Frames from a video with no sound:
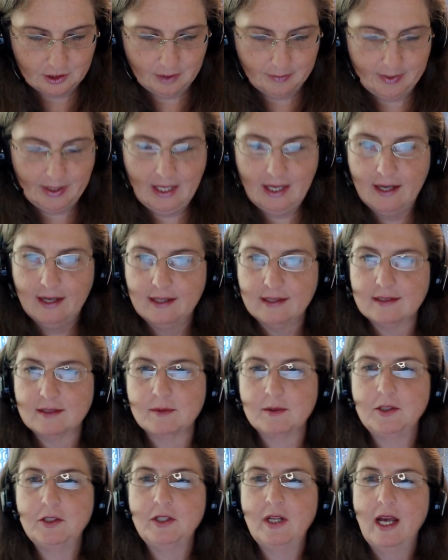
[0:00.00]
Geminis,
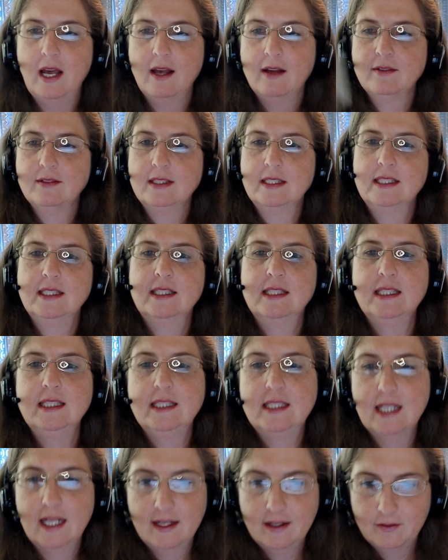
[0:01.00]
what you have is
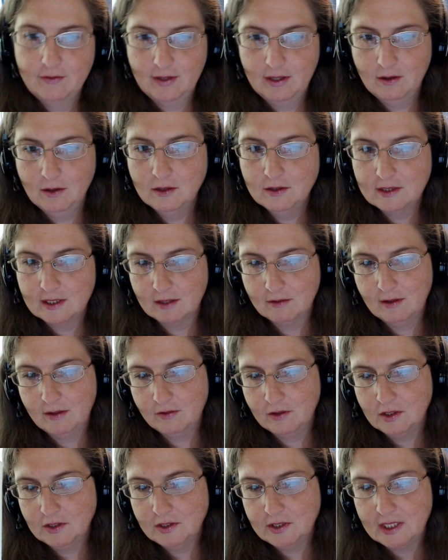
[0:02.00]
the Ten of Arrows in
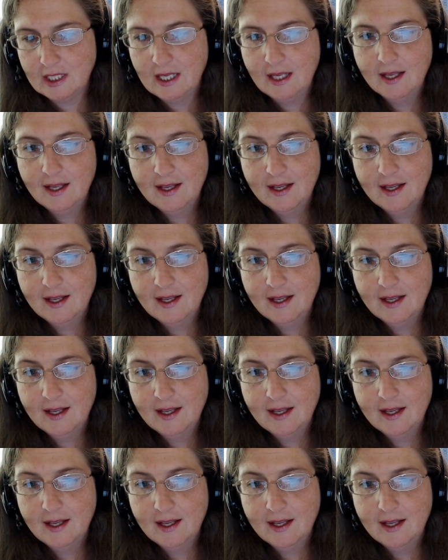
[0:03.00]
reverse.